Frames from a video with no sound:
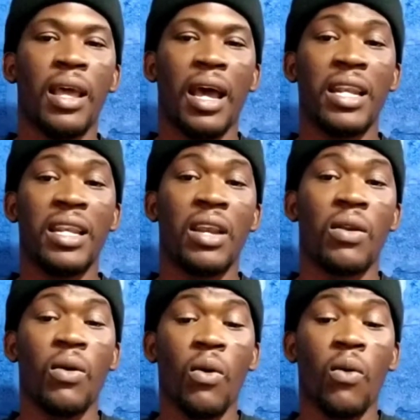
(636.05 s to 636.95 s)
and then
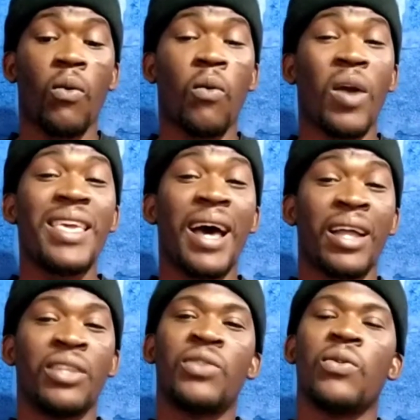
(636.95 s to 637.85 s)
where
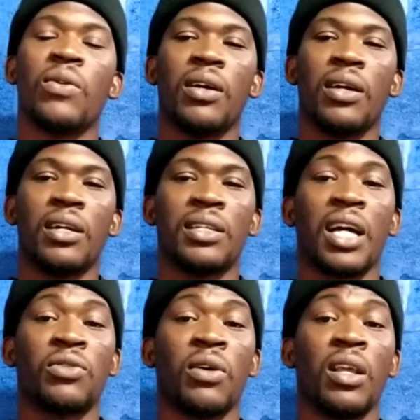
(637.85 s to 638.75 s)
ya do is
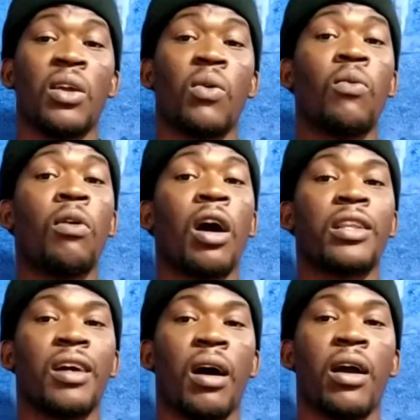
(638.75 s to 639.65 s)
actually what
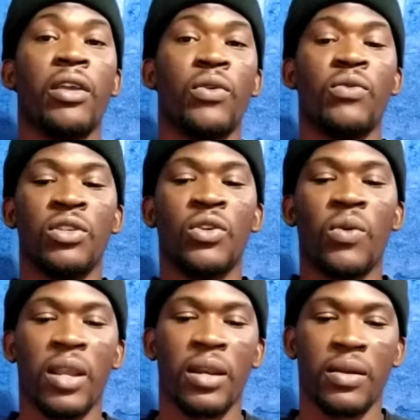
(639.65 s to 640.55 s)
are you doing.